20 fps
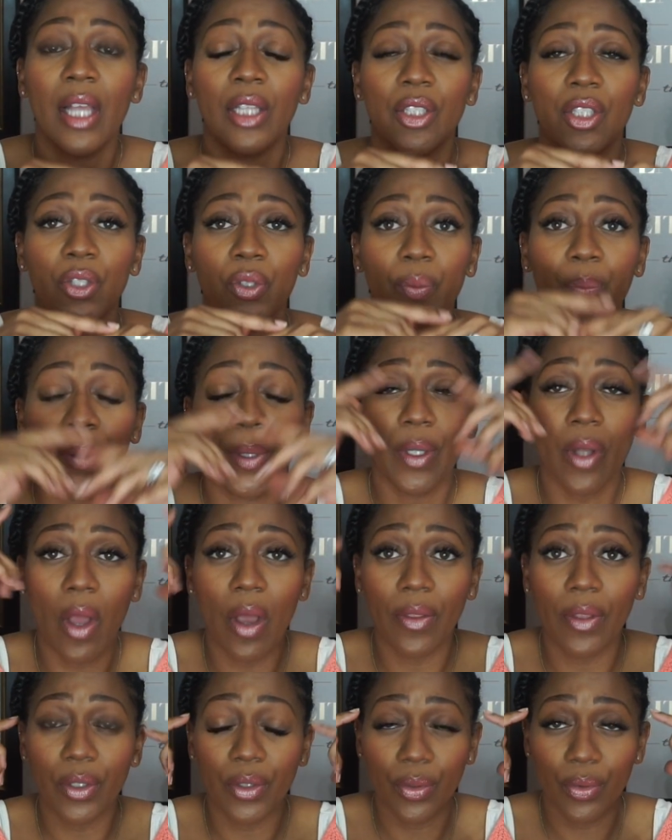to put
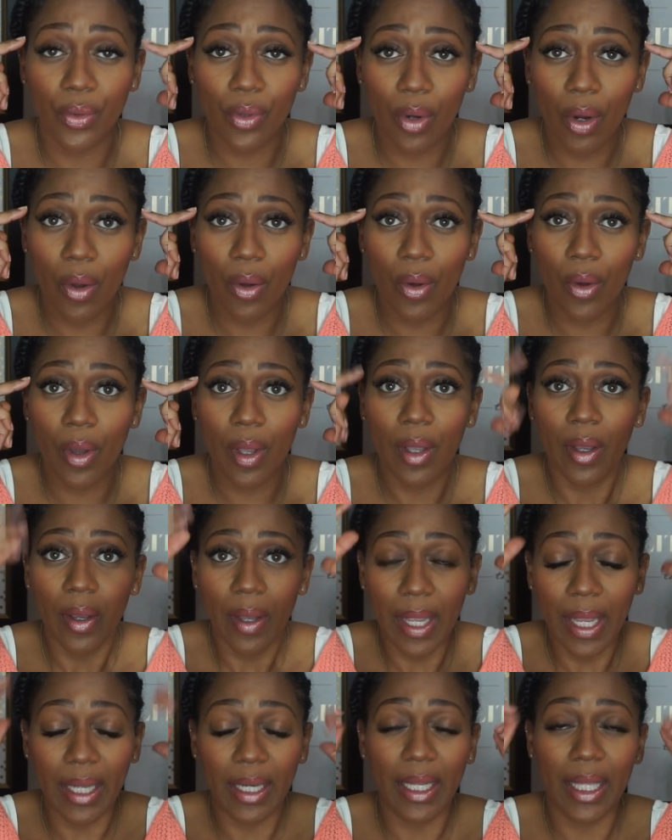on the Do Grow
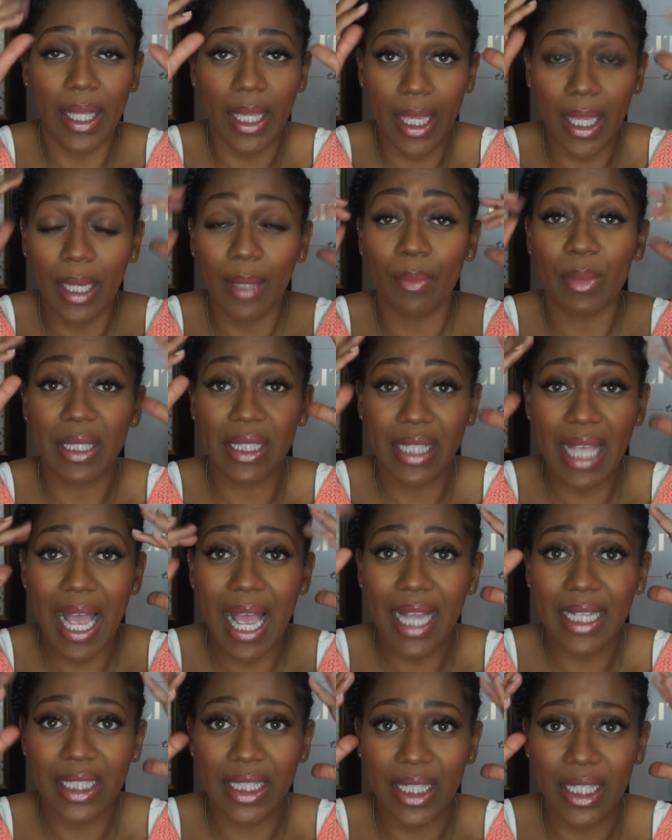oil, and again
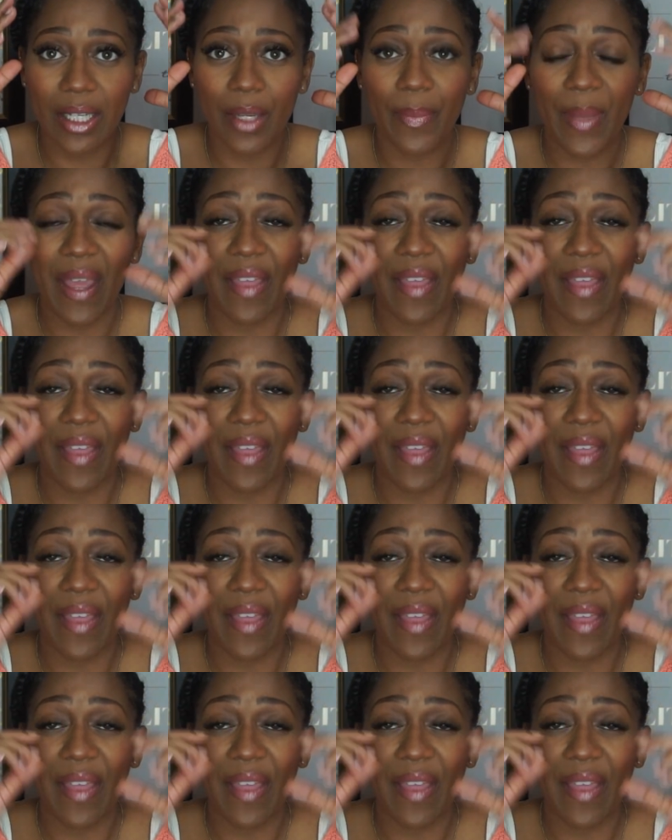massage them.